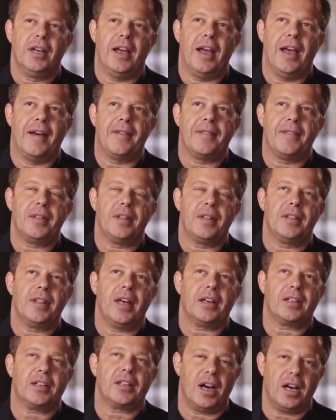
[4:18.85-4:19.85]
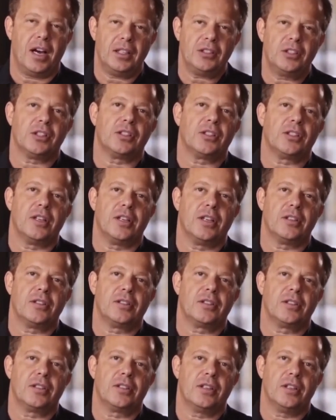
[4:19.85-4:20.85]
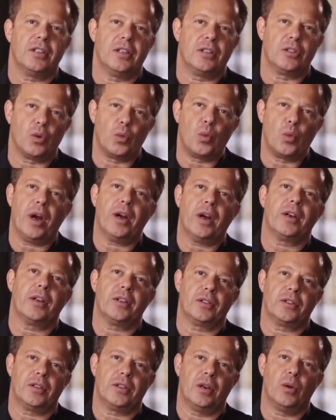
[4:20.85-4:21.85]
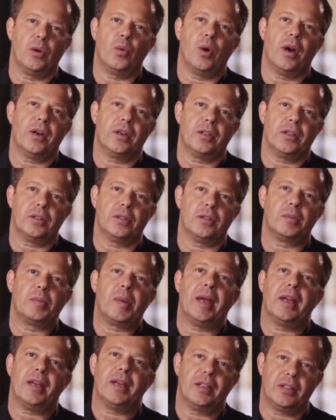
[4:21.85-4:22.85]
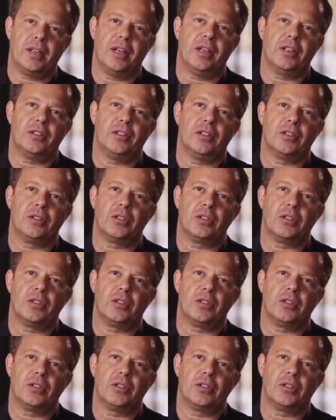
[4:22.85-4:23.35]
And that consciousness is awareness, and awareness is paying attention.